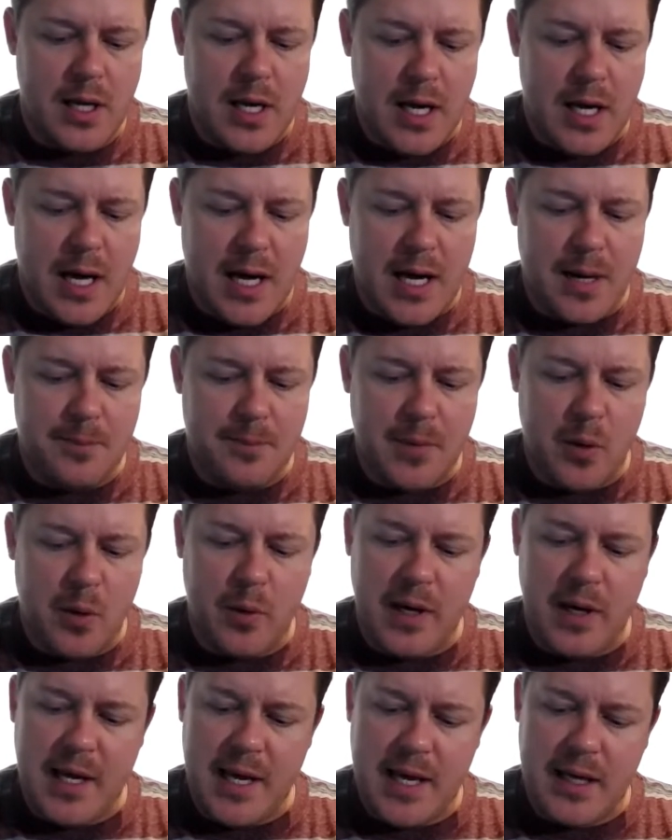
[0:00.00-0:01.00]
I
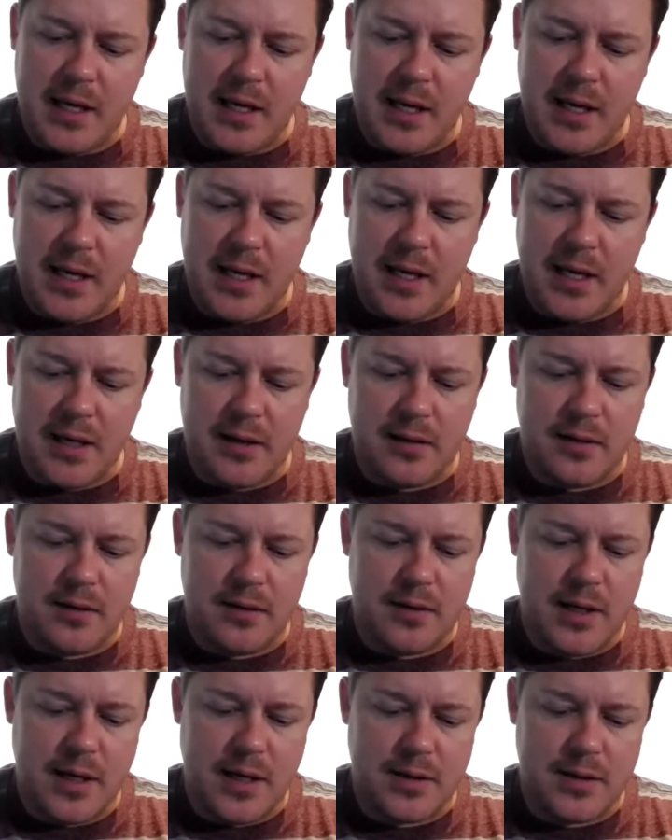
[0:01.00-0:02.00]
went ahead and
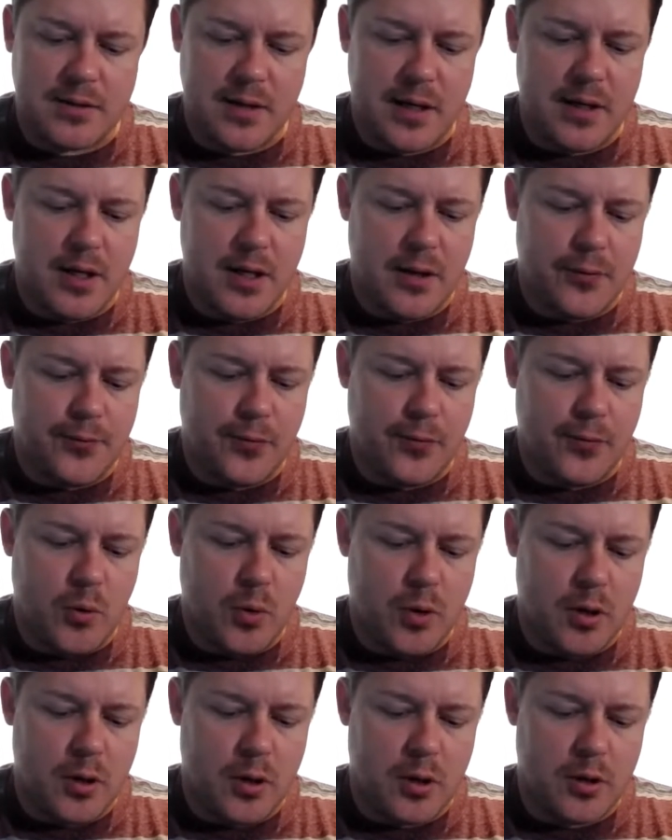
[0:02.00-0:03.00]
I signed up
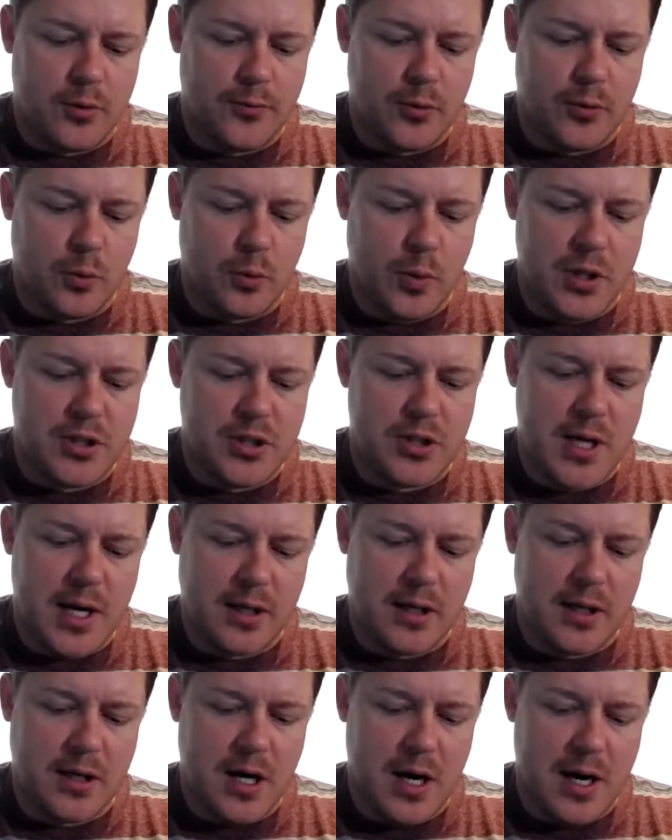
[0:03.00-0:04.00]
for
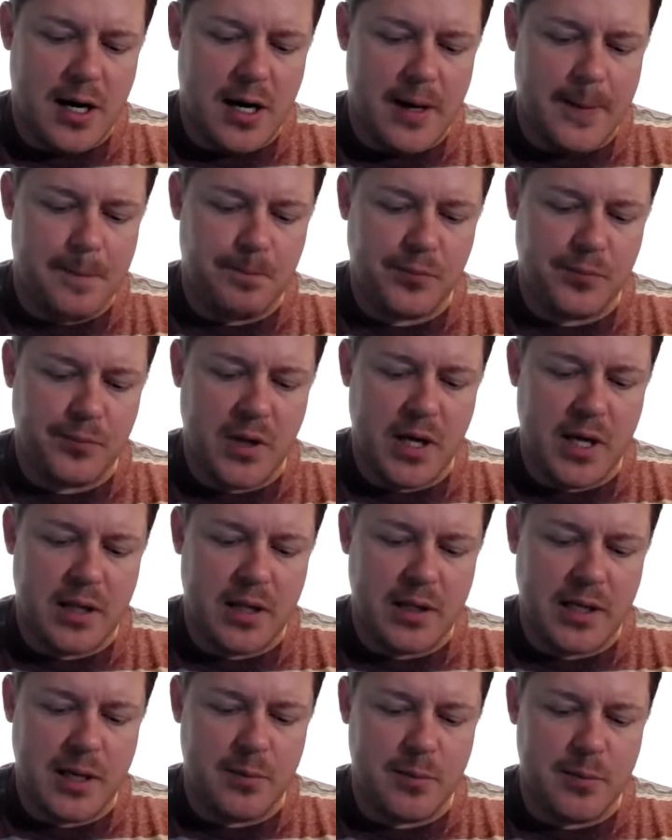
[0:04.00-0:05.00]
wish.com, and
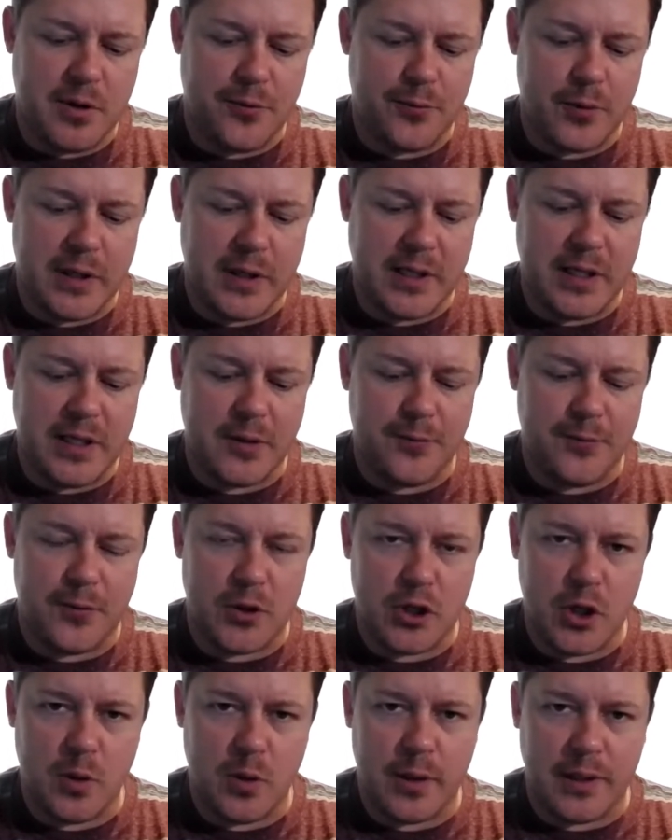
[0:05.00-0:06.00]
they gave me a free gift for
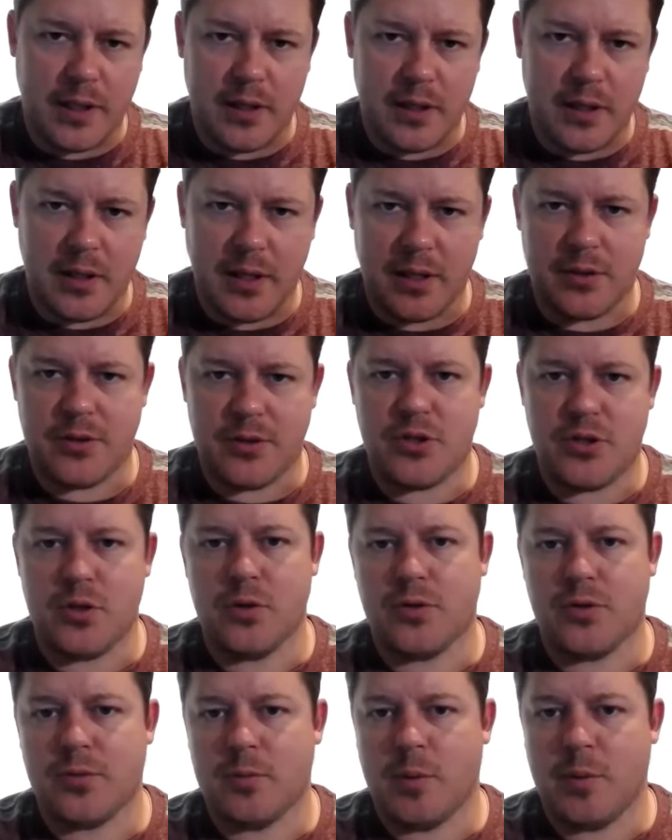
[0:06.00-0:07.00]
doing it. And I got to
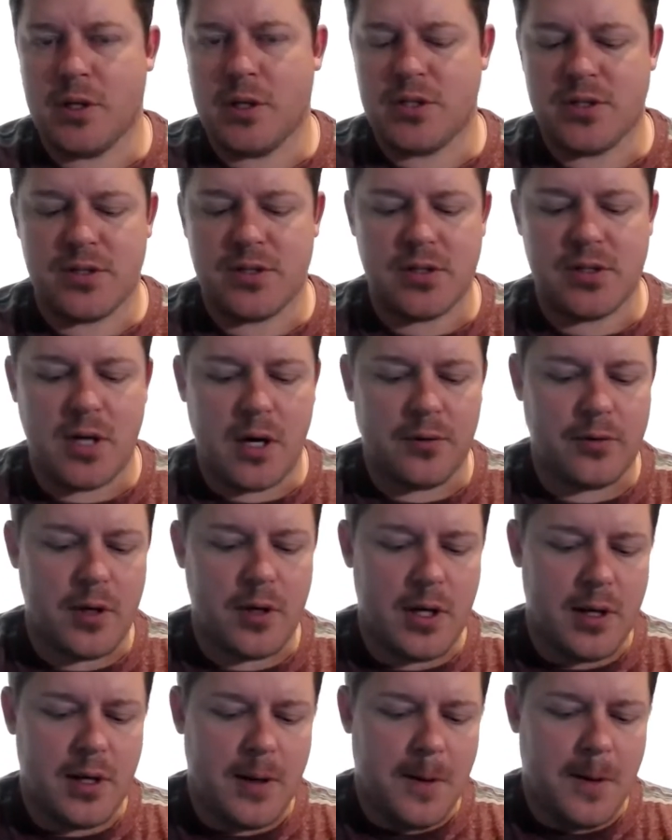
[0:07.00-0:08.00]
choose from a bunch of stuff,
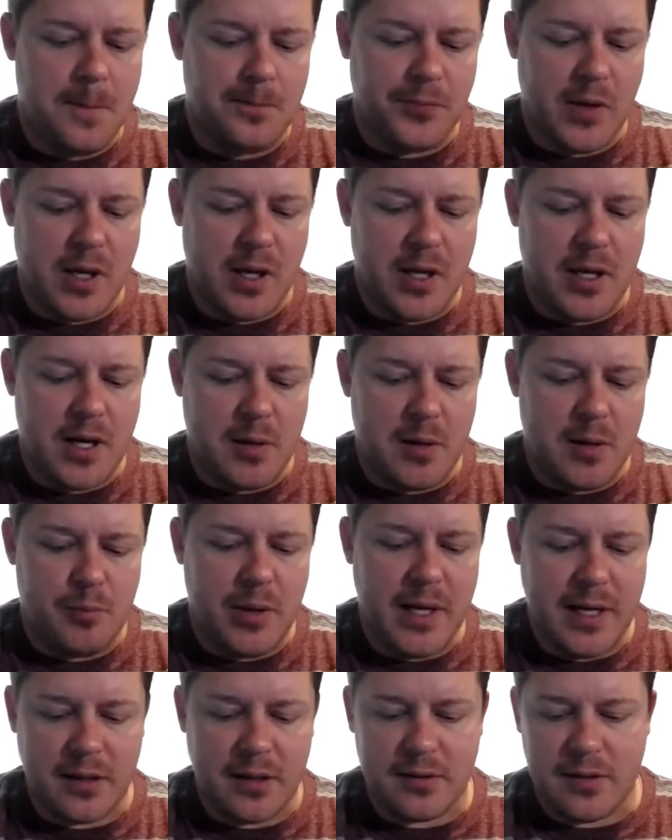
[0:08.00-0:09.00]
and I
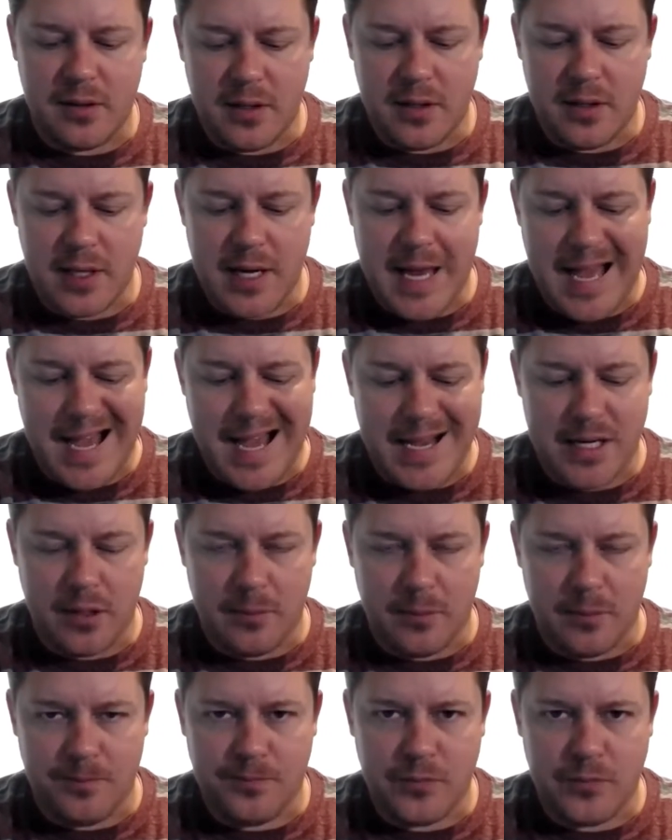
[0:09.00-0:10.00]
picked an
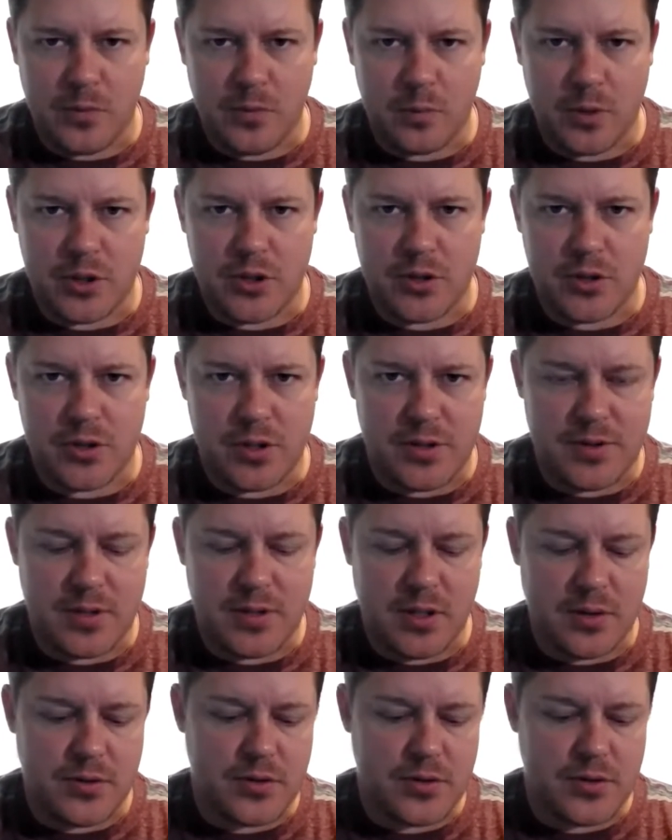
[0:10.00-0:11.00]
item, which you should
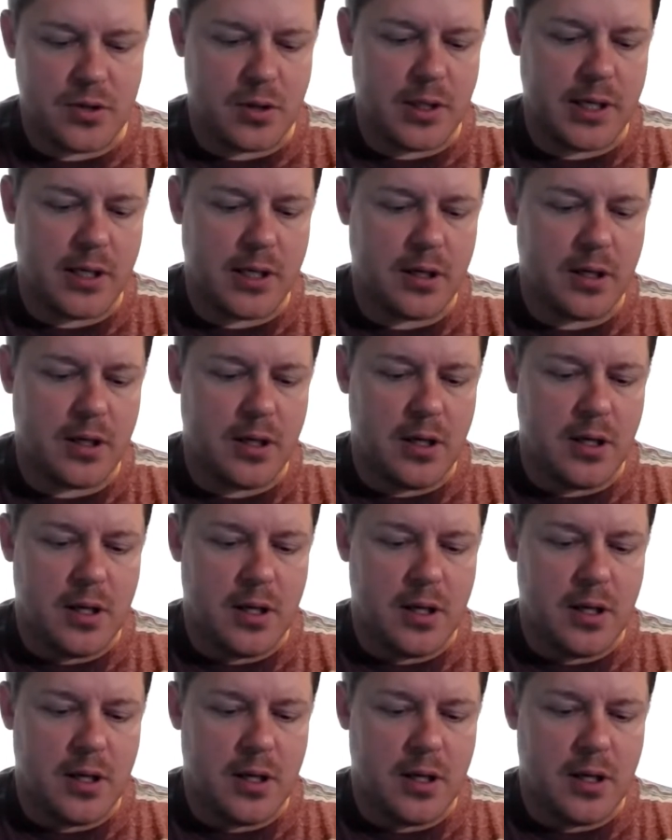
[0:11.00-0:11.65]
see on the screen.